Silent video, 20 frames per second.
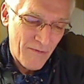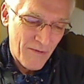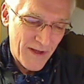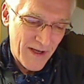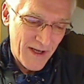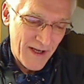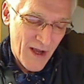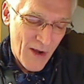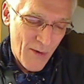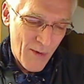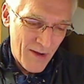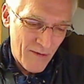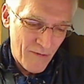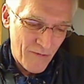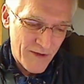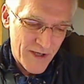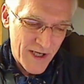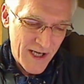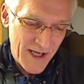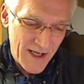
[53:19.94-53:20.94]
the
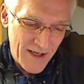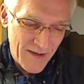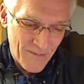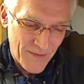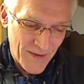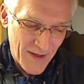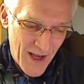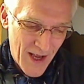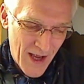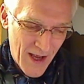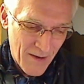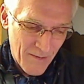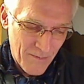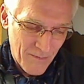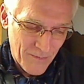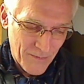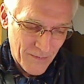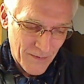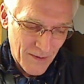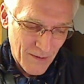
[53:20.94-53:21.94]
OFT,
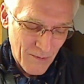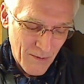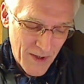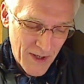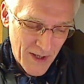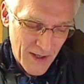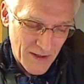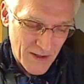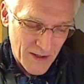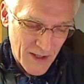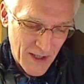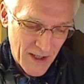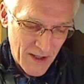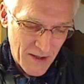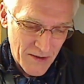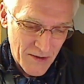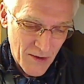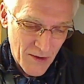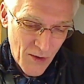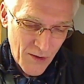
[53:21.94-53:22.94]
um, which
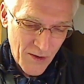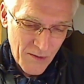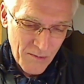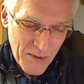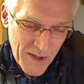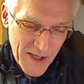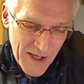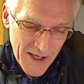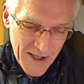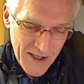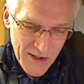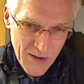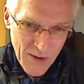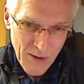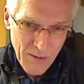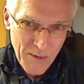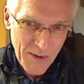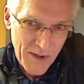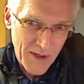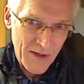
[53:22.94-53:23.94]
is not completely
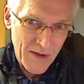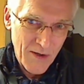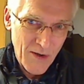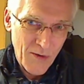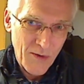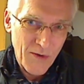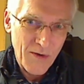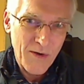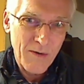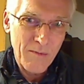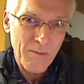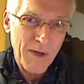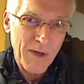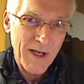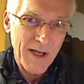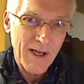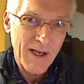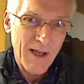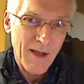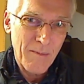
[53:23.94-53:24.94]
stupid and not
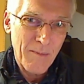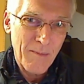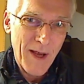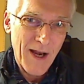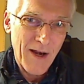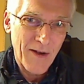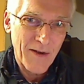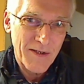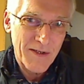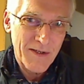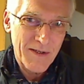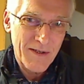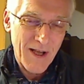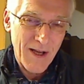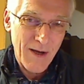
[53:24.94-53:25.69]
completely unbalanced.